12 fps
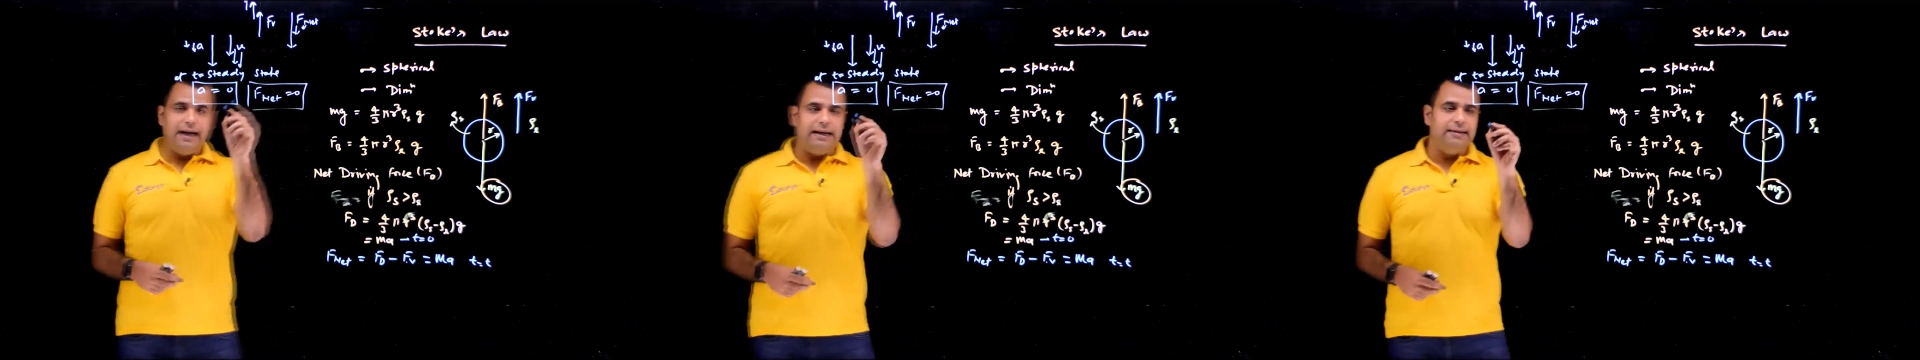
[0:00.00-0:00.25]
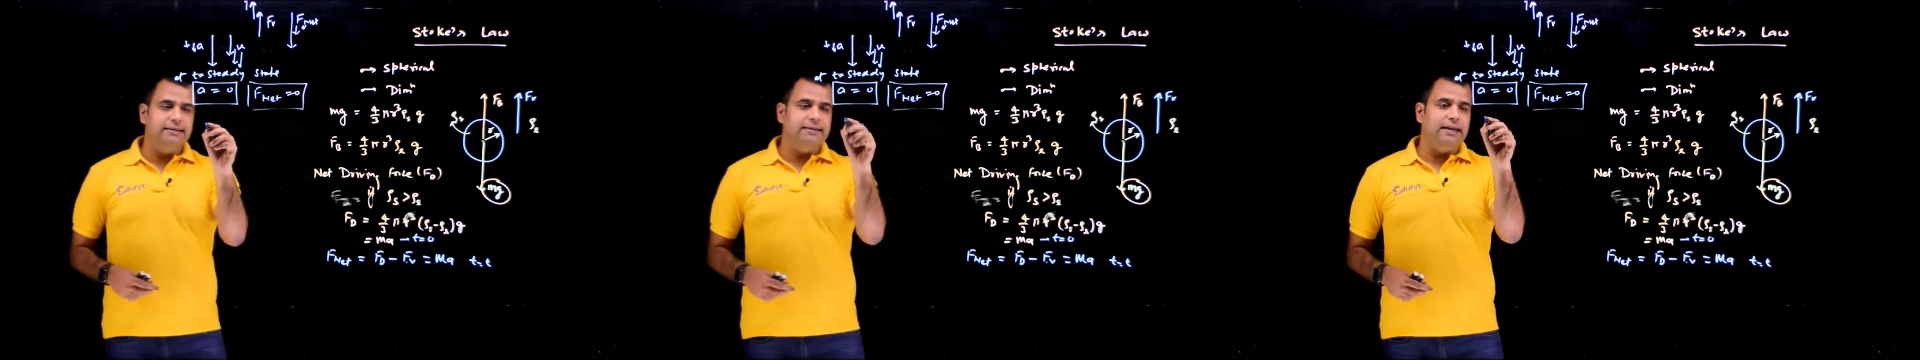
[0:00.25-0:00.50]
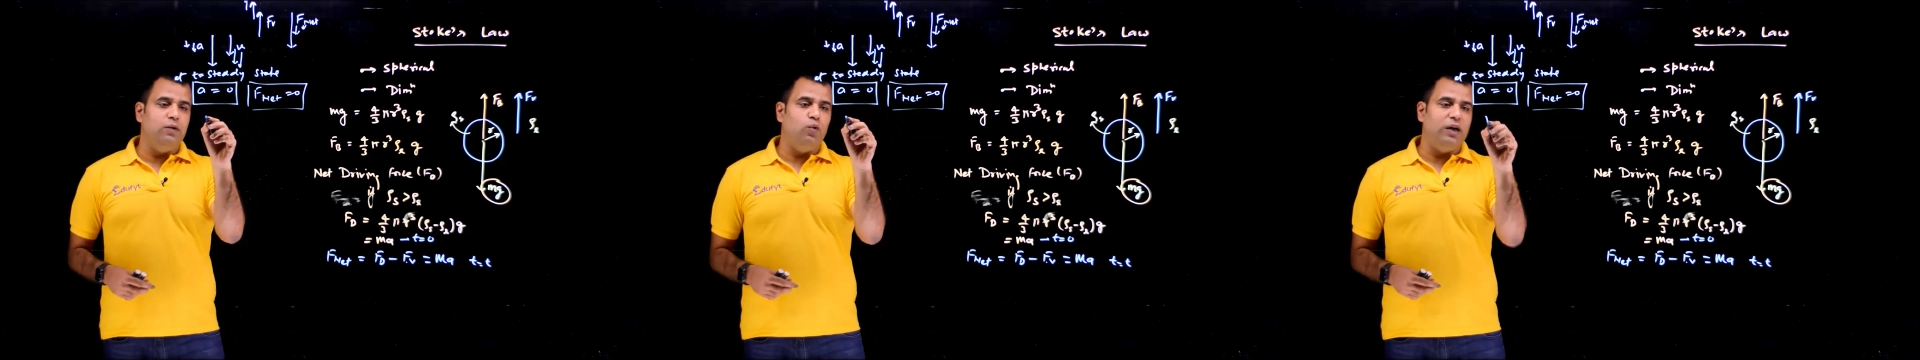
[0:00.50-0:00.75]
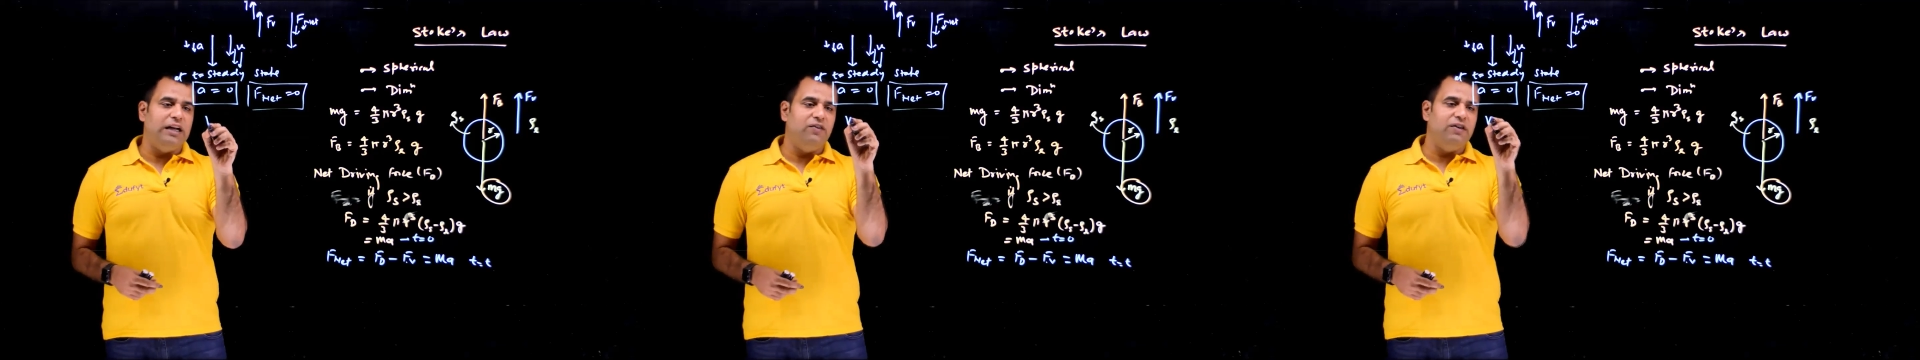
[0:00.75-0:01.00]
instant,
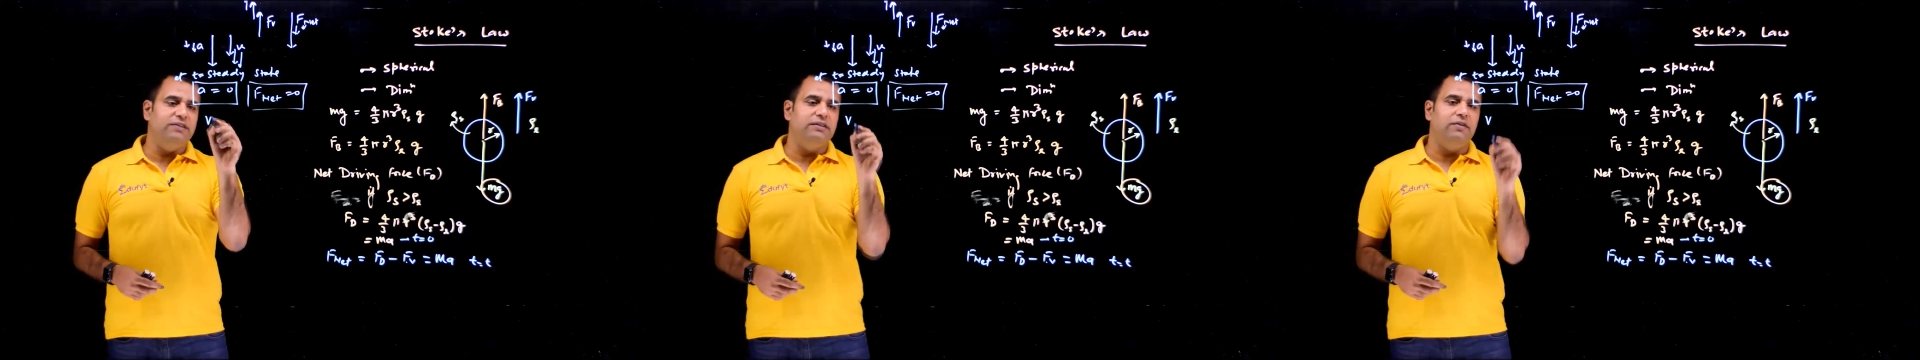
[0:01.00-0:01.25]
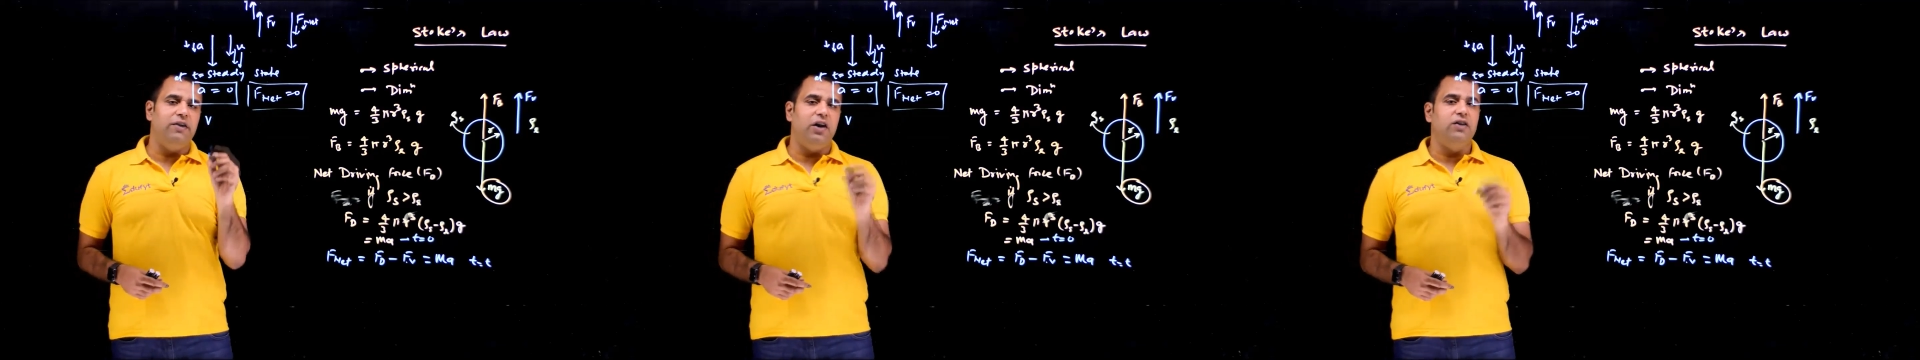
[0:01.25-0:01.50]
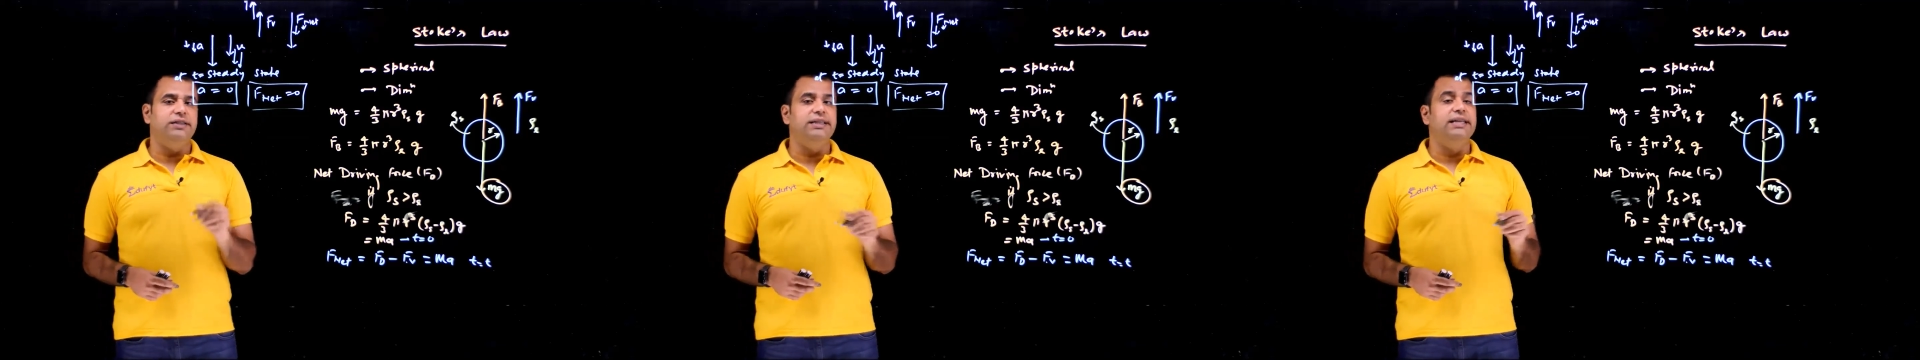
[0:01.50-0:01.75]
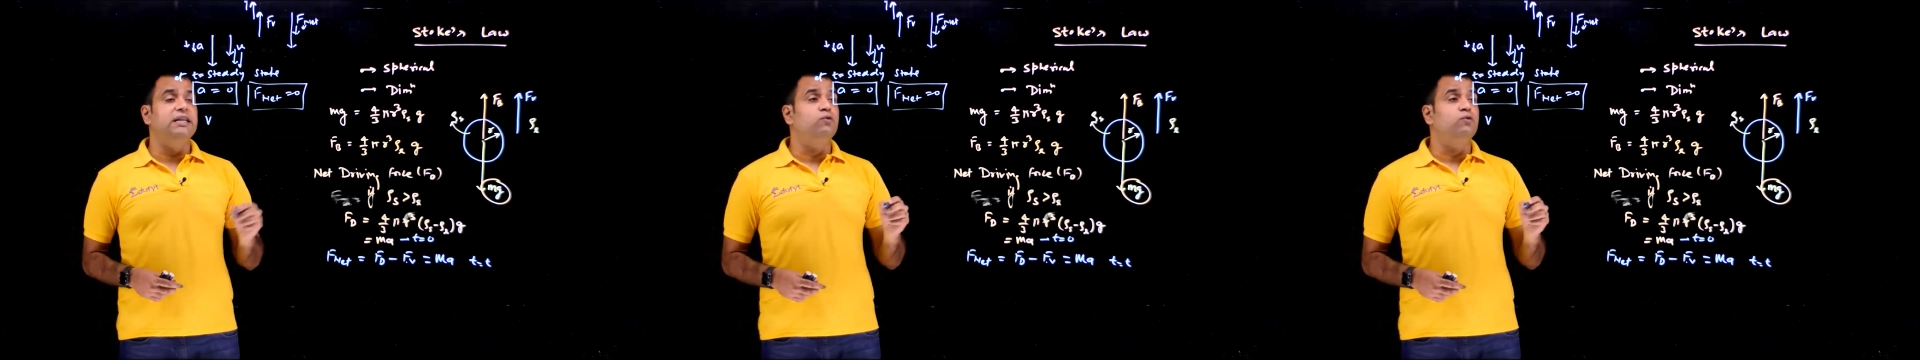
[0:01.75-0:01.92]
whatever is the velocity,